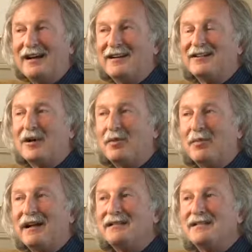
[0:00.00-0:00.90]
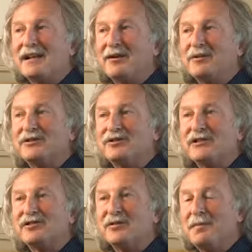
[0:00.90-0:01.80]
In a double-blind study which
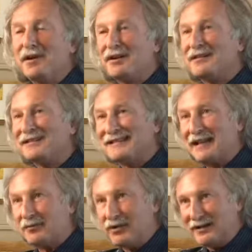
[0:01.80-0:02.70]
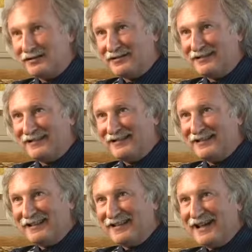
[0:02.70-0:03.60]
just compared it to Celebrex,
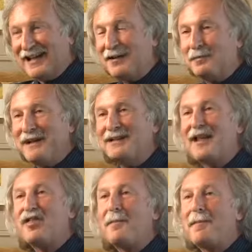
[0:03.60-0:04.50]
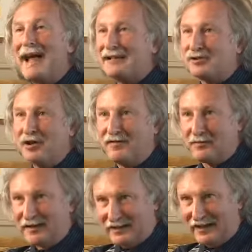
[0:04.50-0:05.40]
it beat the pants off
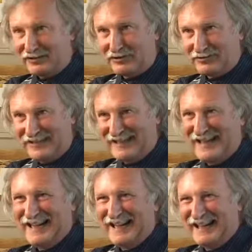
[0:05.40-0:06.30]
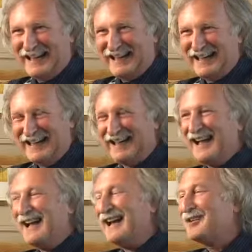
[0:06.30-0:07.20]
the medication.
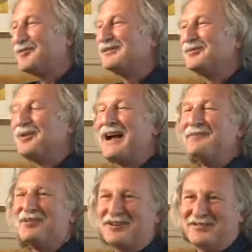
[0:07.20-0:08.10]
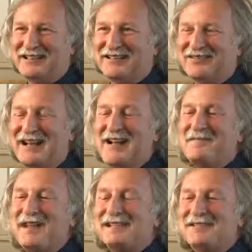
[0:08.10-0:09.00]
It was way more effective.
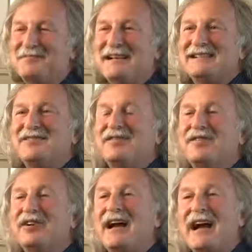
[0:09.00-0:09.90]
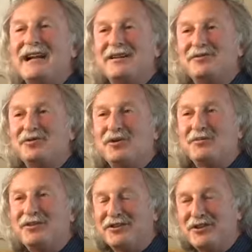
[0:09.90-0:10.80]
It's a mix of a very highly
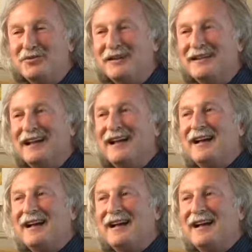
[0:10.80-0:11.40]
absorbed curcumin